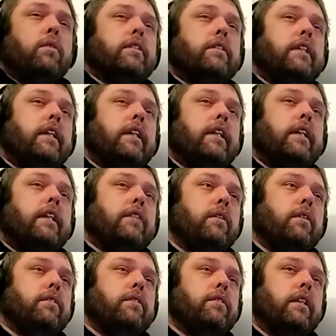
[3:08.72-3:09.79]
see, and that's what I
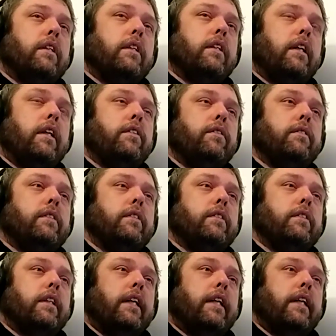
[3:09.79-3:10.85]
was going to get to is a
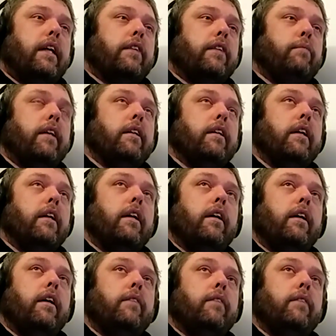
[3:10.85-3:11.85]
death, man. Um,